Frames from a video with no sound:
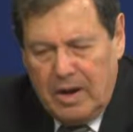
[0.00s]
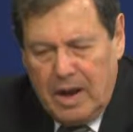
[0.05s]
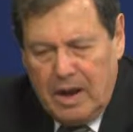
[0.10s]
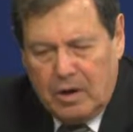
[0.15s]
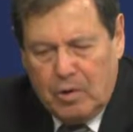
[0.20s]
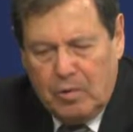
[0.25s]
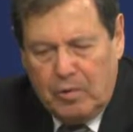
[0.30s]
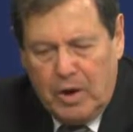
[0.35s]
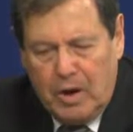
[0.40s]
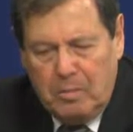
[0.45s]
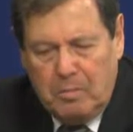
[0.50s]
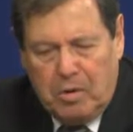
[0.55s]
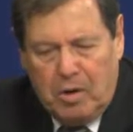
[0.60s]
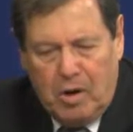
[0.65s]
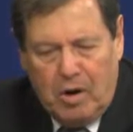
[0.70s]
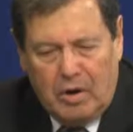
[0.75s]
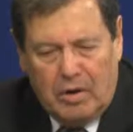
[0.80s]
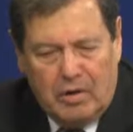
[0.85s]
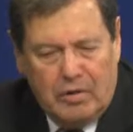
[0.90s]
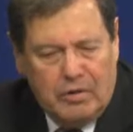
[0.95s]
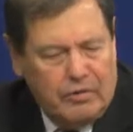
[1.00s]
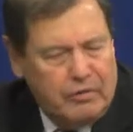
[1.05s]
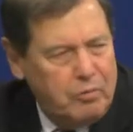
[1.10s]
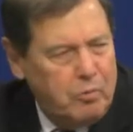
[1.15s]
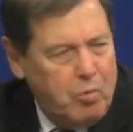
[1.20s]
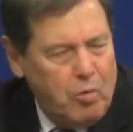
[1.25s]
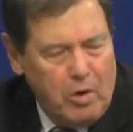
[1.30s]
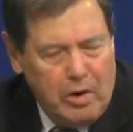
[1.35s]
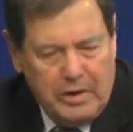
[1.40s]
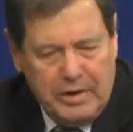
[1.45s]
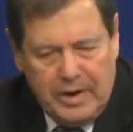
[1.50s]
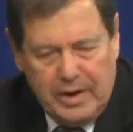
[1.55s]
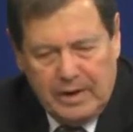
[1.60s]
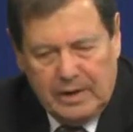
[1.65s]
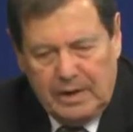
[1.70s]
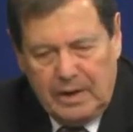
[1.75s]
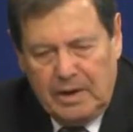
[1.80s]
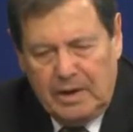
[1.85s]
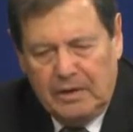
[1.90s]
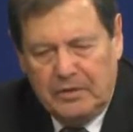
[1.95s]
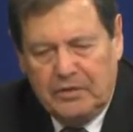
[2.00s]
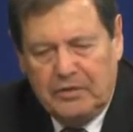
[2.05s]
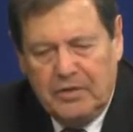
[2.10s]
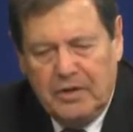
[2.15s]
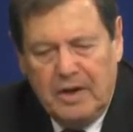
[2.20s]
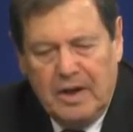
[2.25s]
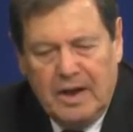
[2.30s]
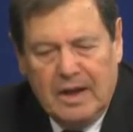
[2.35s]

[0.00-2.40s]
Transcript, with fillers: Equity Partners one L L C